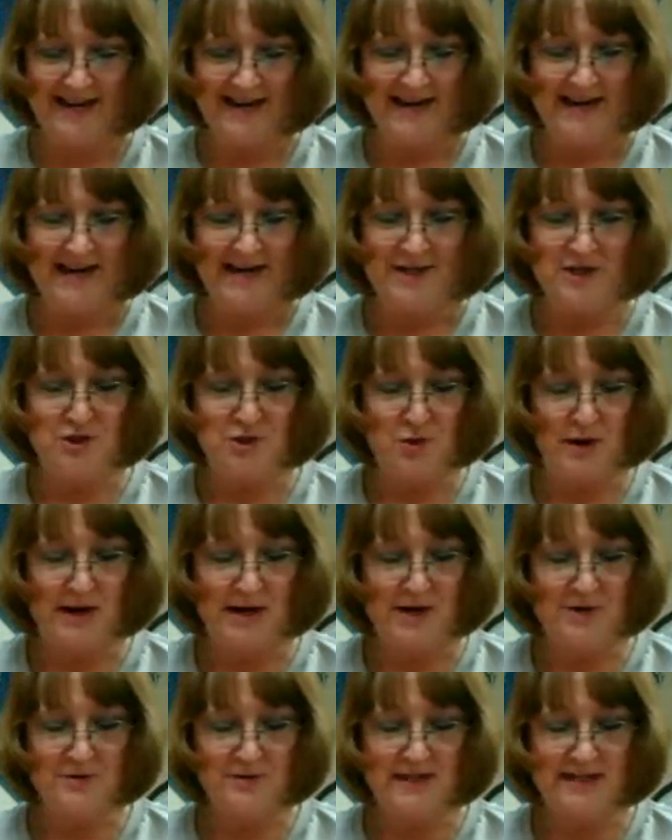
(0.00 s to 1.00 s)
Enjoy
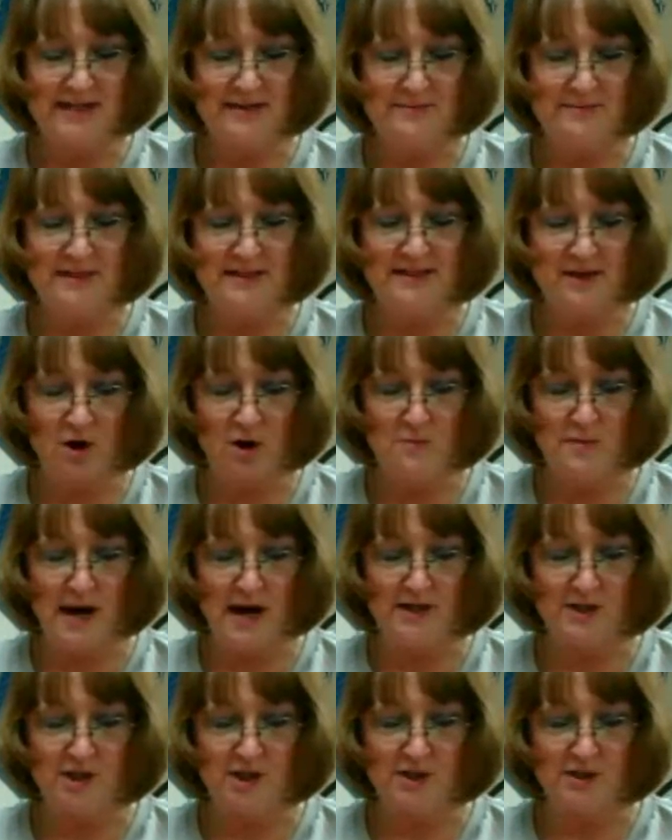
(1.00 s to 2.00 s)
using them so
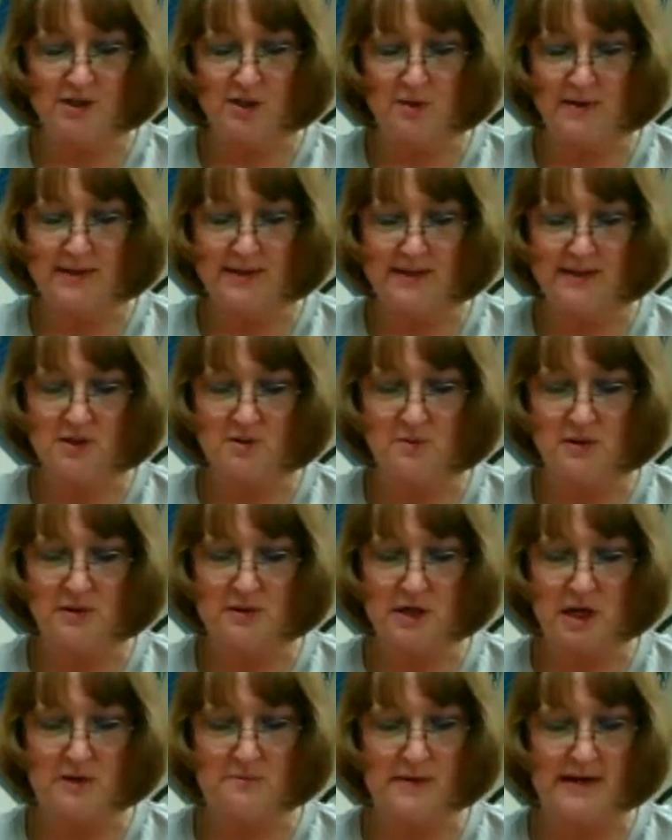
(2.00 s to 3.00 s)
much. Sewing this quilt
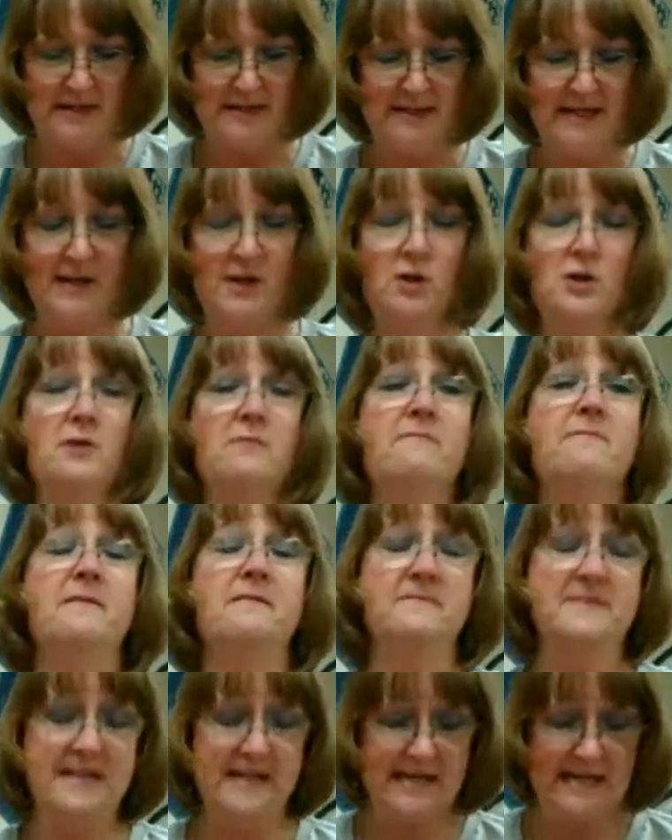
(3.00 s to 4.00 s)
on my Singer
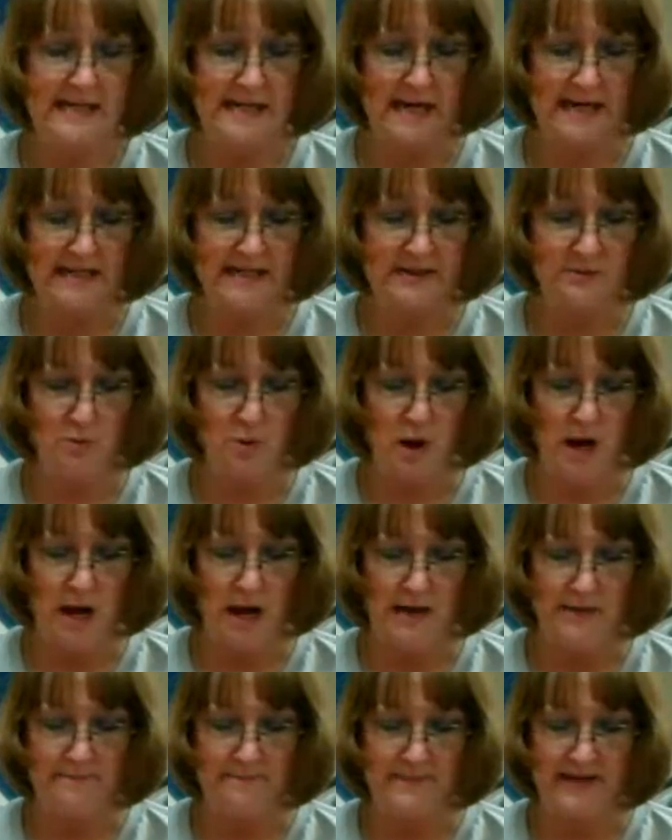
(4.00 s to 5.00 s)
1591.